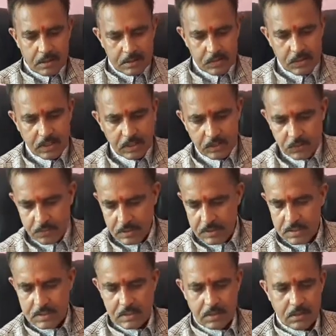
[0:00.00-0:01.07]
Dear
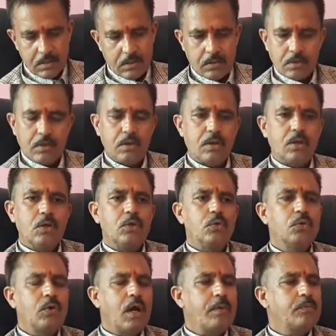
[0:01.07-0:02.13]
students,
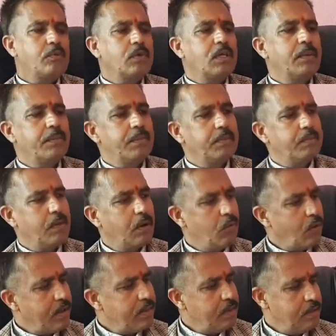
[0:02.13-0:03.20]
you have to keep
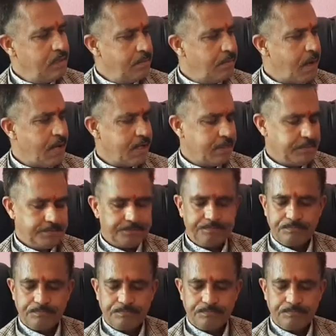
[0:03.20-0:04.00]
one thing in mind.